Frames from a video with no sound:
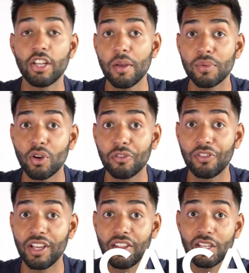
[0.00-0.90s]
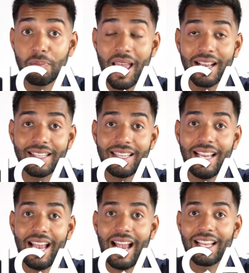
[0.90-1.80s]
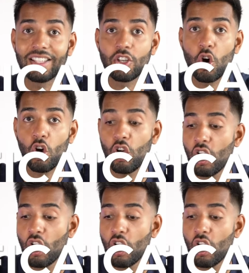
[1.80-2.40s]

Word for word: terms of the other specs, it has got